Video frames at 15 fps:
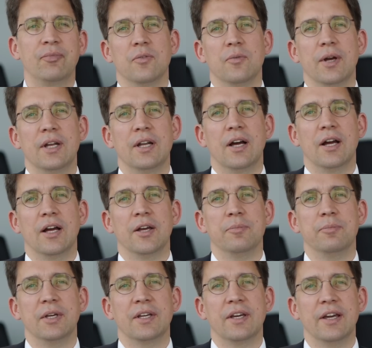When I
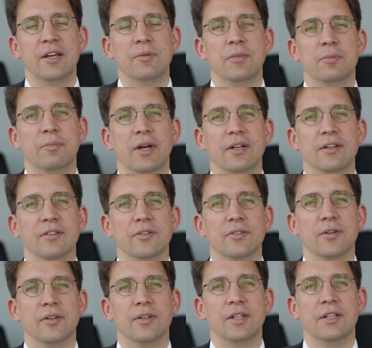became a patent
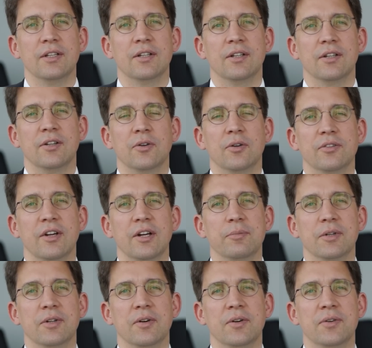attorney a long time
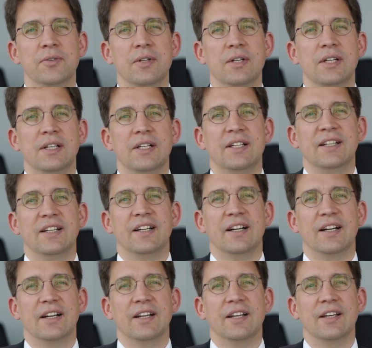ago,
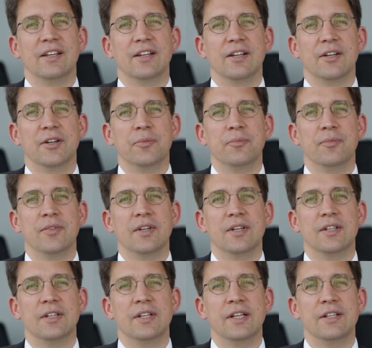I
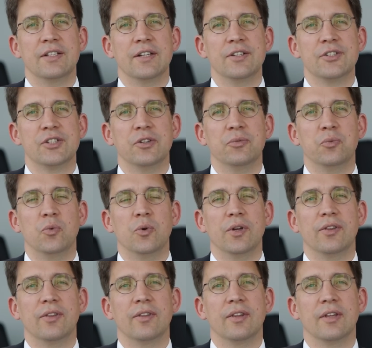did an internship
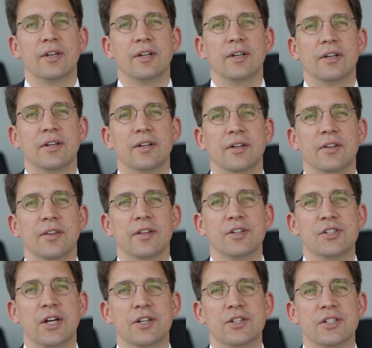with the
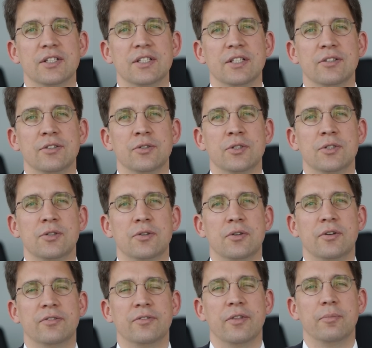judges in
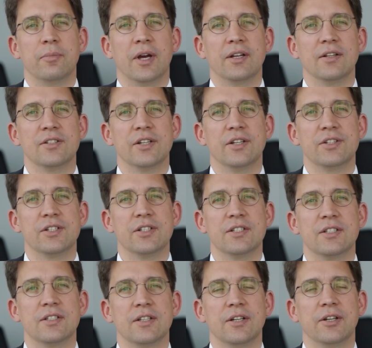Düsseldorf, the patent
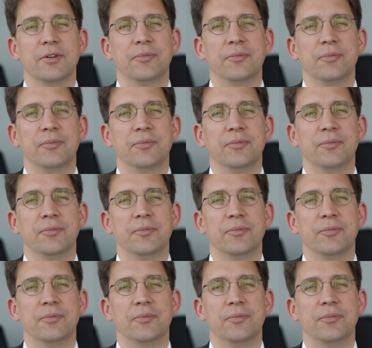judges.